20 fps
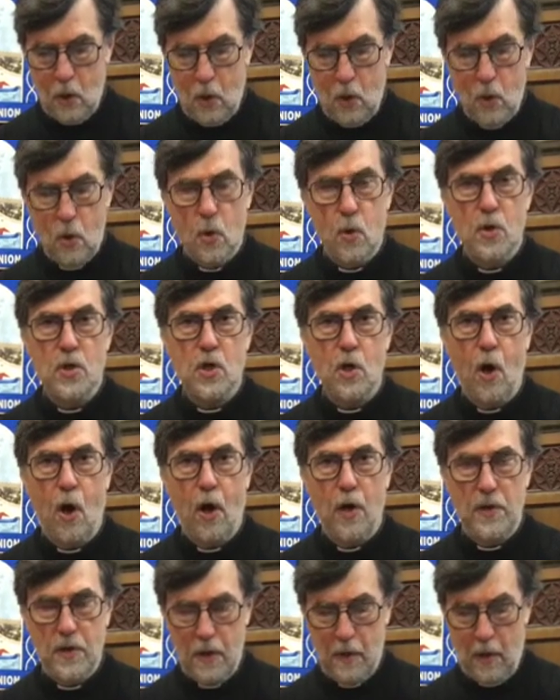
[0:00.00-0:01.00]
Lord
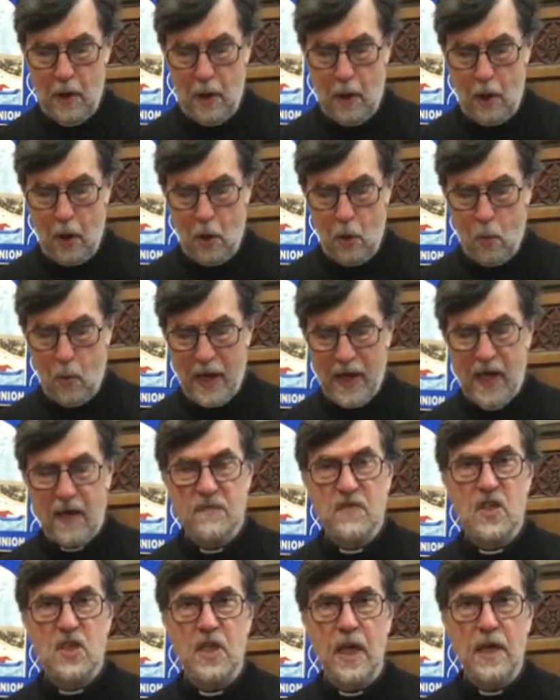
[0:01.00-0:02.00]
God, we
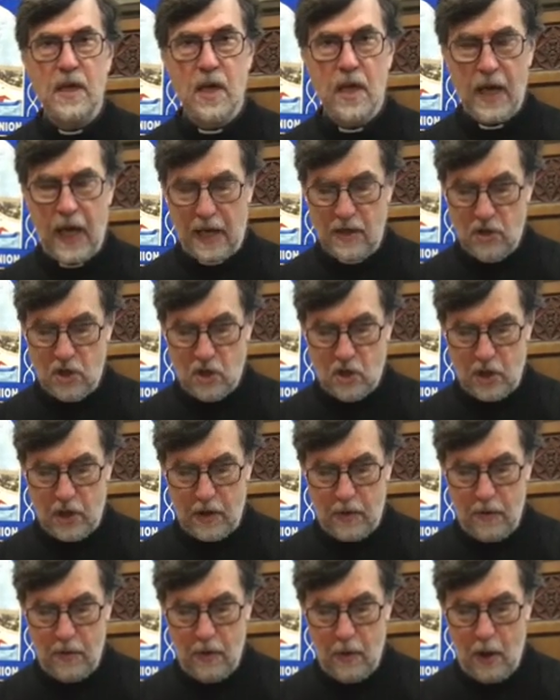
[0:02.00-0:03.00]
have sinned against
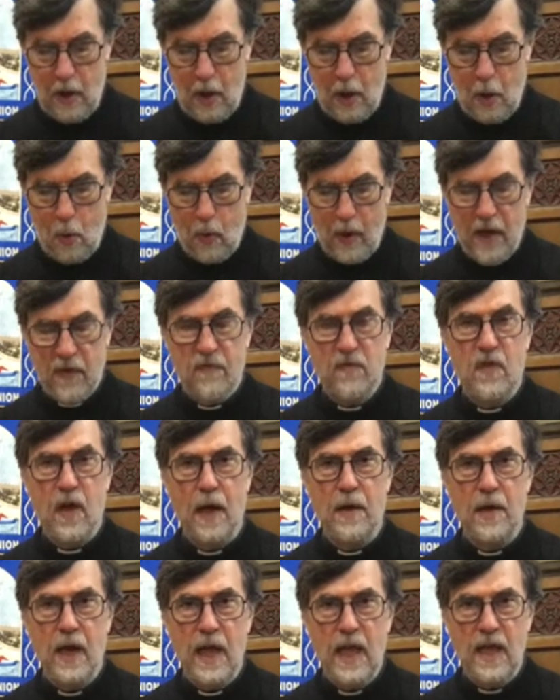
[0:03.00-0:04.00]
you, we have
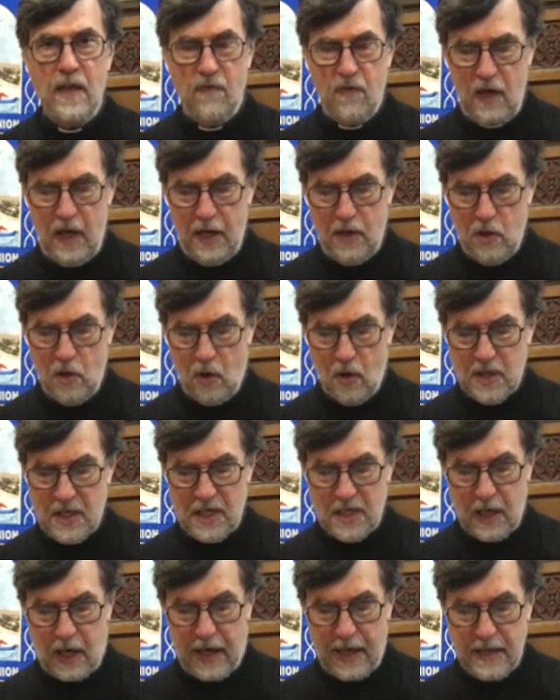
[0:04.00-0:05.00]
done evil in your
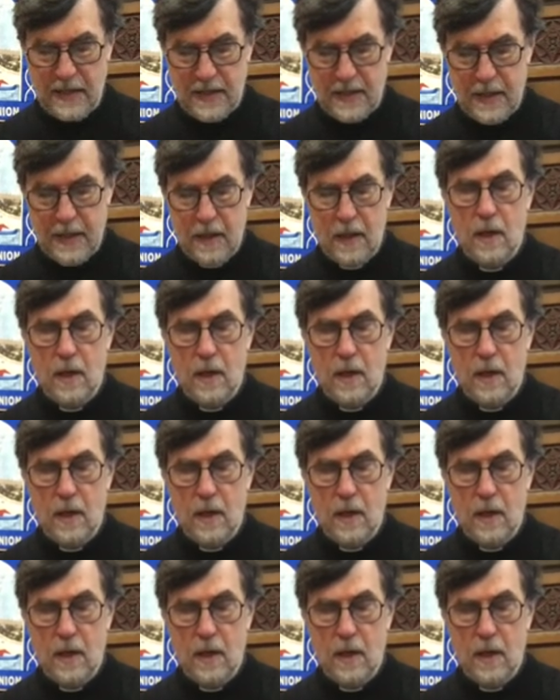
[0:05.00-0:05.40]
sight,